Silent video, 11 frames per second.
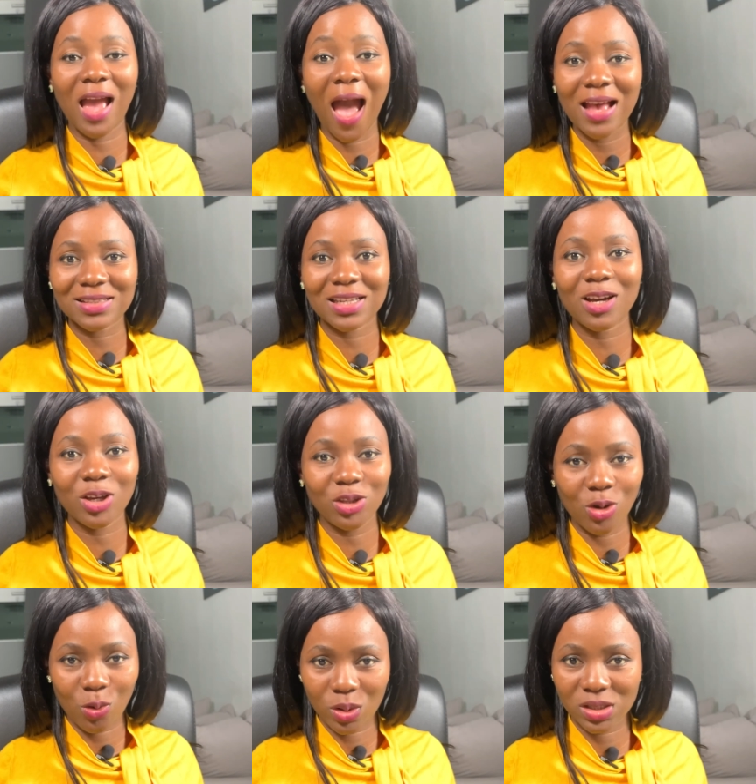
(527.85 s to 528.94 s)
Ask
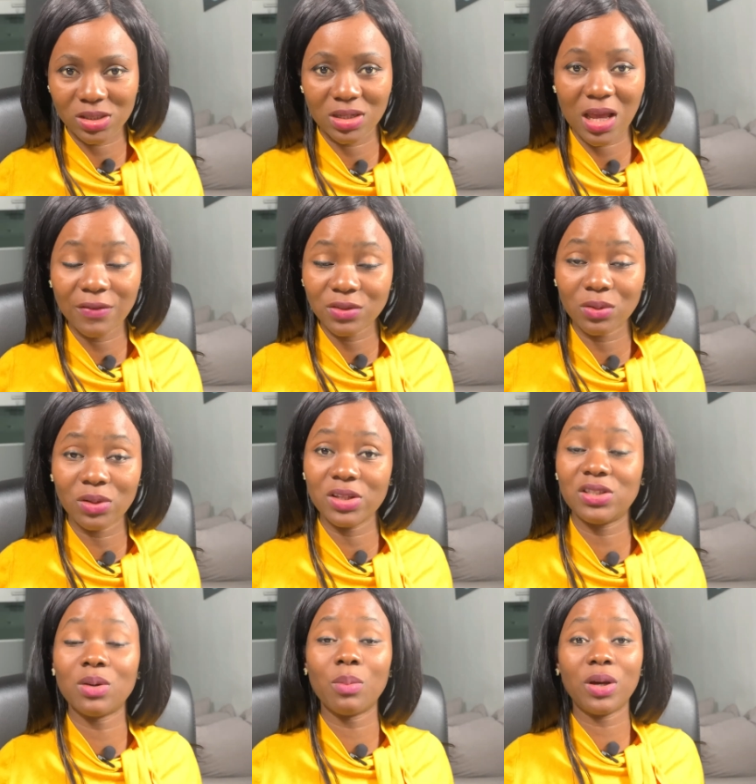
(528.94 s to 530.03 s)
your question. After all,
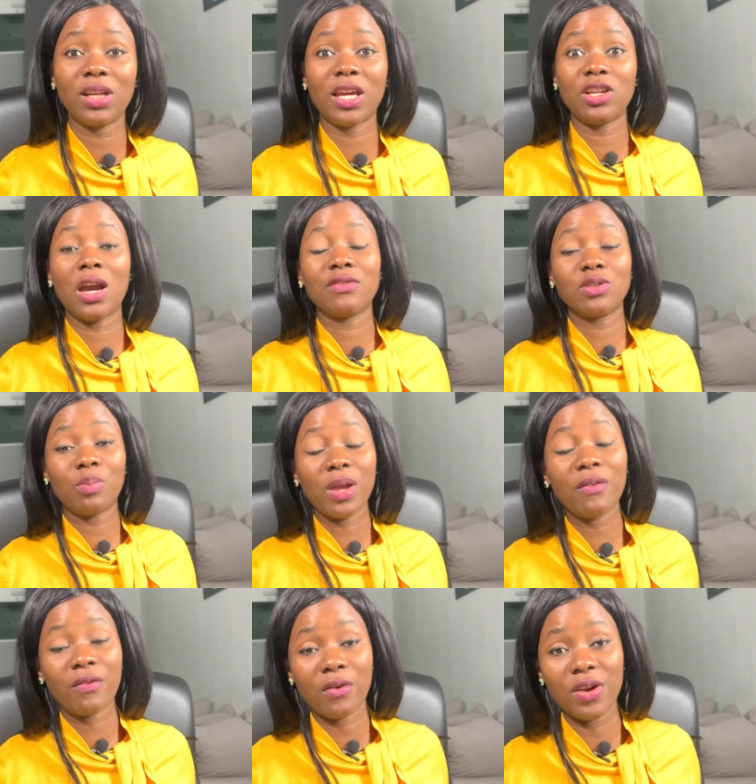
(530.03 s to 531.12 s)
it's your money that you have to
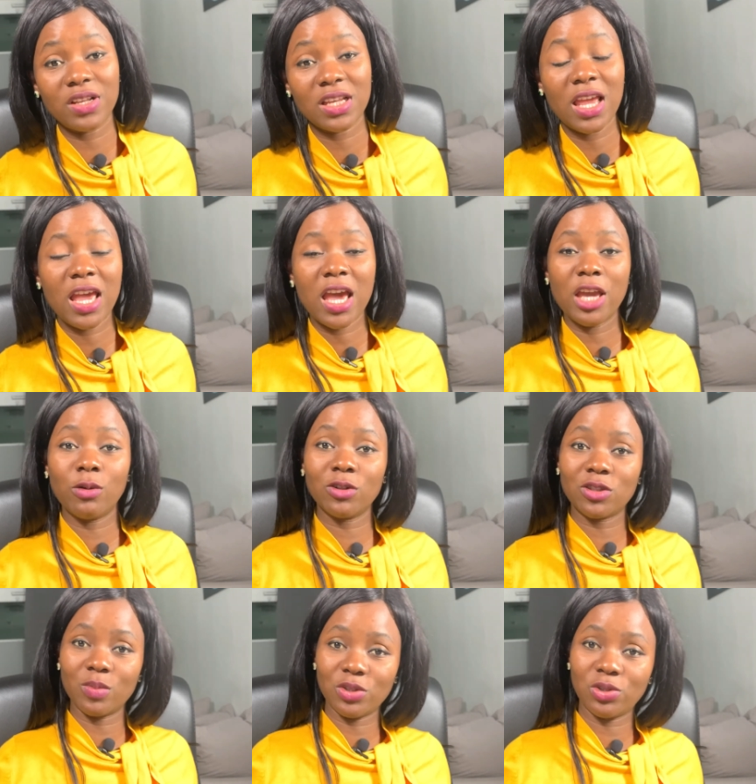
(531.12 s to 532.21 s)
pay for it, and you want
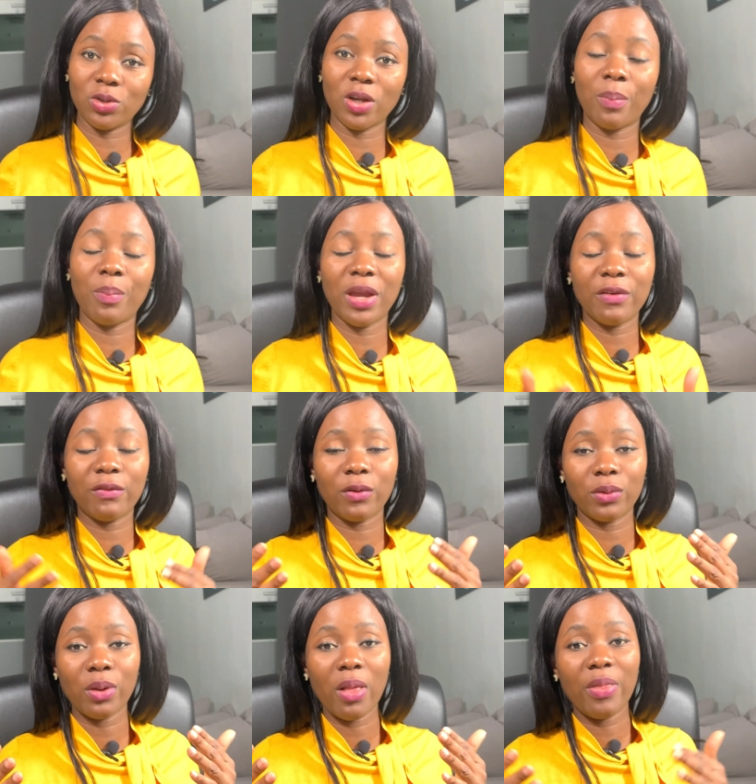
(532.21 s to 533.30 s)
to be sure you're paying
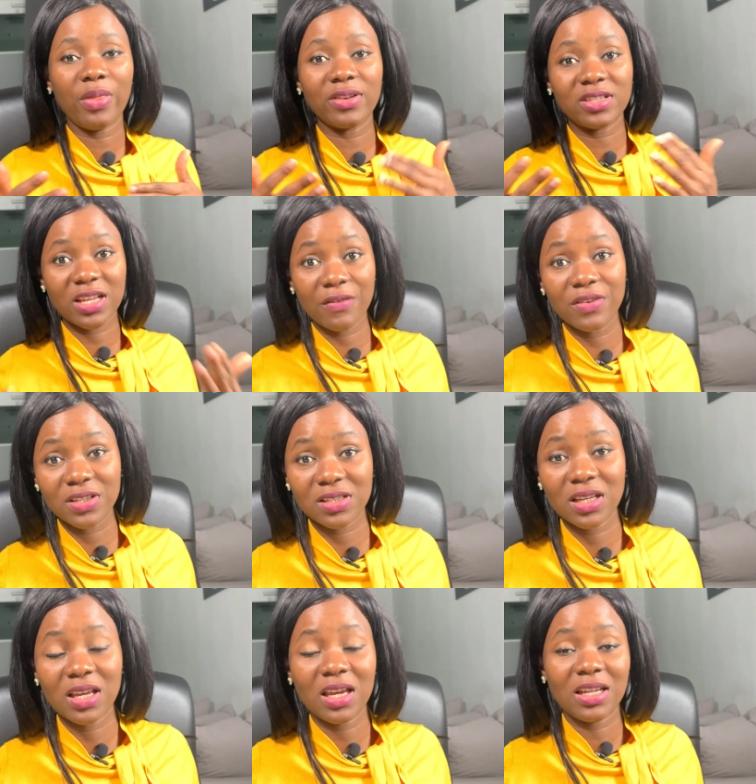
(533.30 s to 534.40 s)
for the service
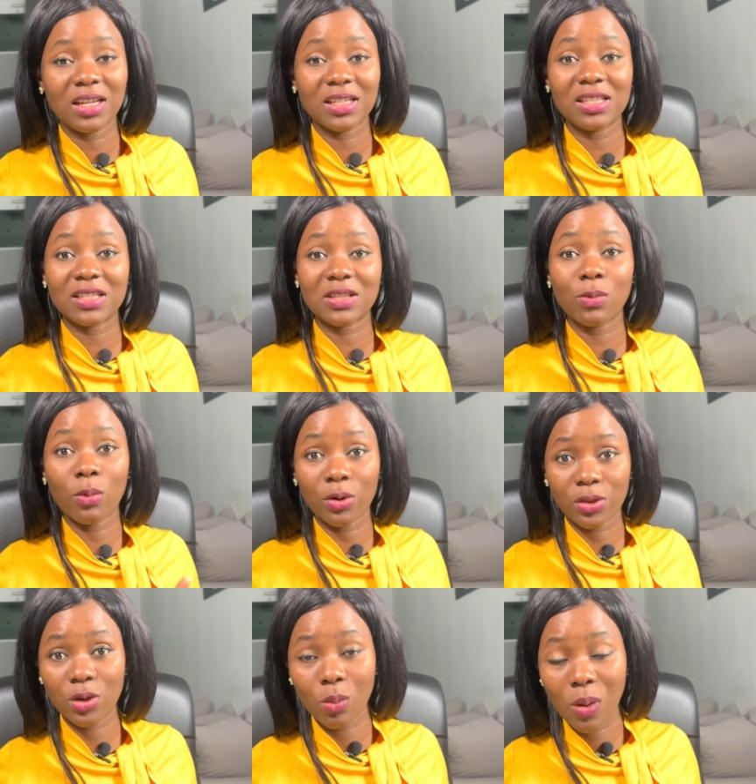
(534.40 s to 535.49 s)
that is
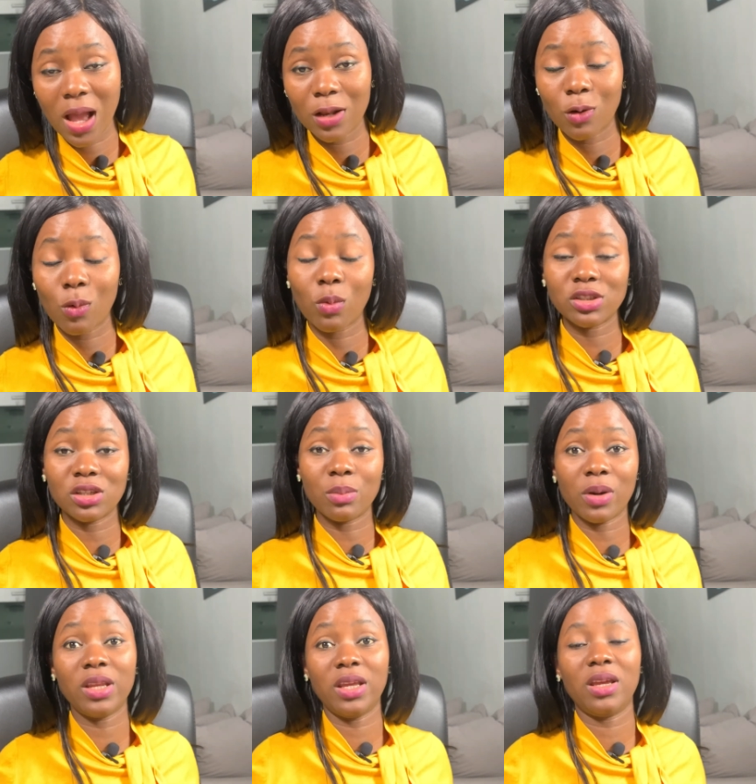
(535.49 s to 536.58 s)
worth your while, or worth your
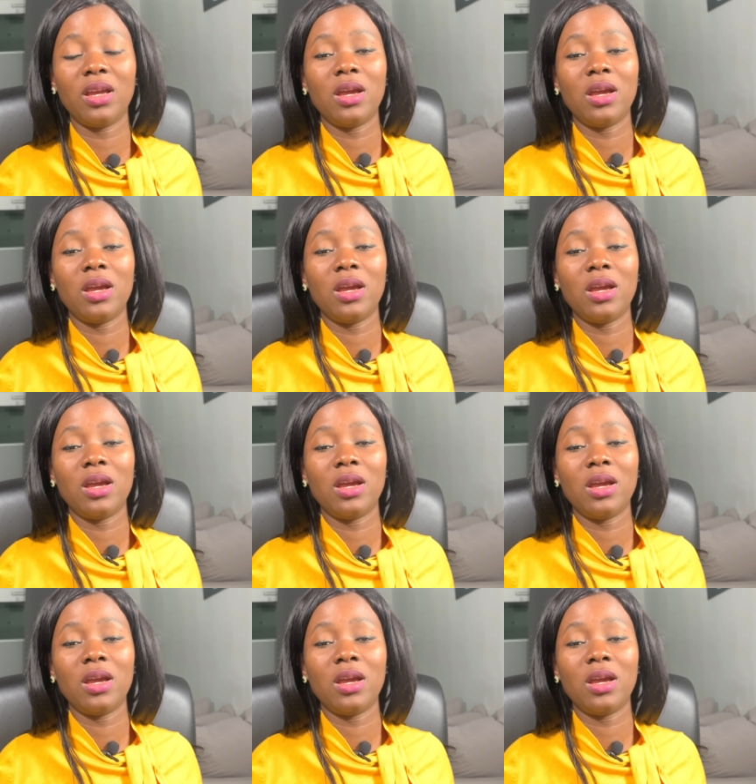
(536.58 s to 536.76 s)
money.